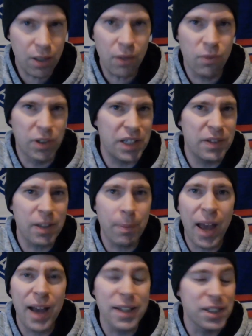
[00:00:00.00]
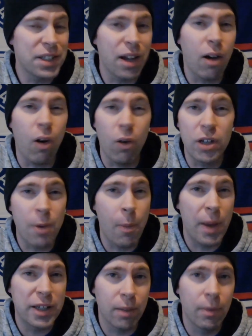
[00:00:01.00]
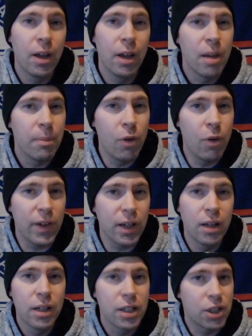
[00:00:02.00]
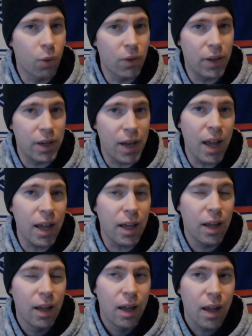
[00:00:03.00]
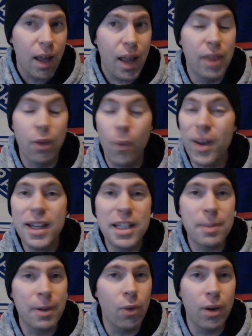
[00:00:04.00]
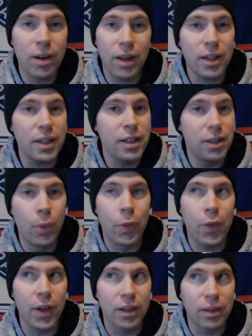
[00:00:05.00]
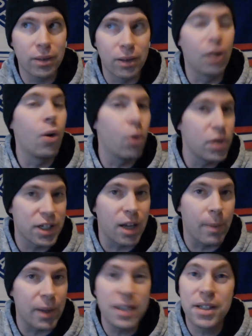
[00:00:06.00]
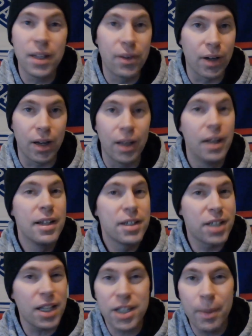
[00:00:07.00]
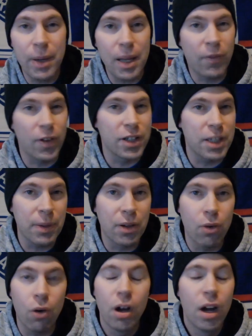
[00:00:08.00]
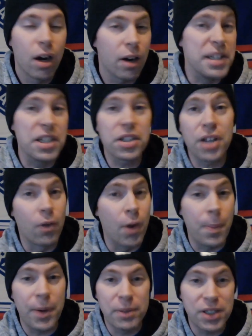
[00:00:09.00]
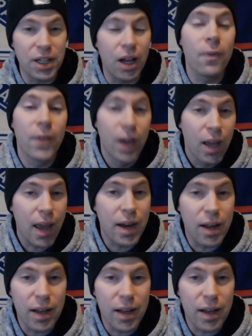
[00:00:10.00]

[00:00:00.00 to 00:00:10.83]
receives a pass. He's got all his momentum moving toward the net. And the way he's been going lately, you'd think that a goal is coming. He's either going to set somebody up for a tipping goal, or he's just going to rip it himself and